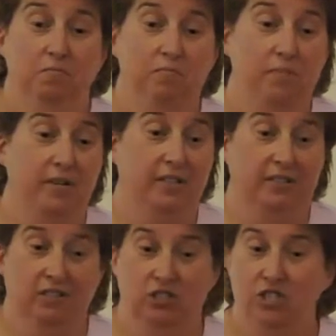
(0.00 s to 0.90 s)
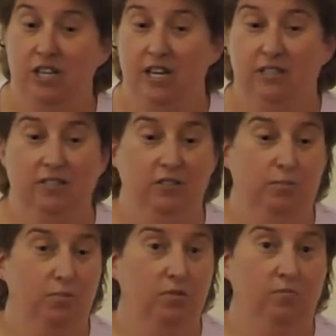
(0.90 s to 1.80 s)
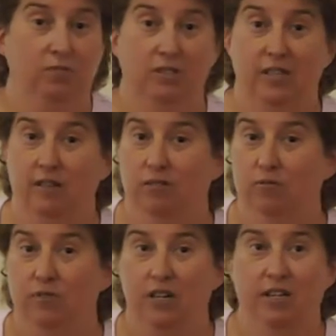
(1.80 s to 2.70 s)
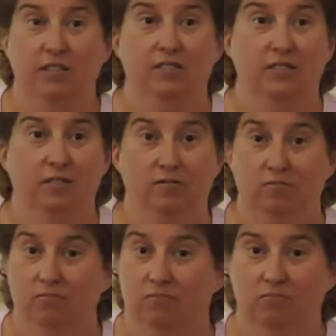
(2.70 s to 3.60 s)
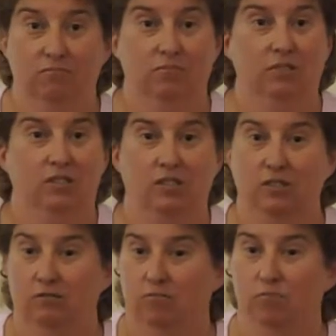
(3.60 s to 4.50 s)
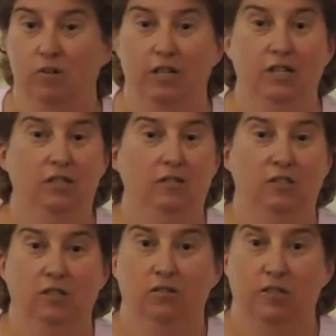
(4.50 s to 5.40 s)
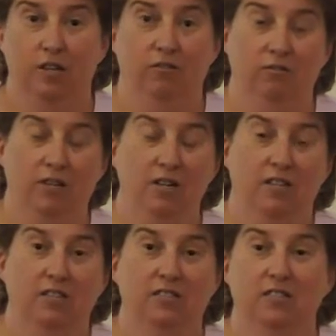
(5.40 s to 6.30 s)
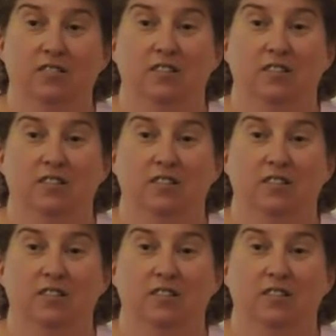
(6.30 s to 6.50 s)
but she had this book with daily readings, and you just went in and did the daily readings.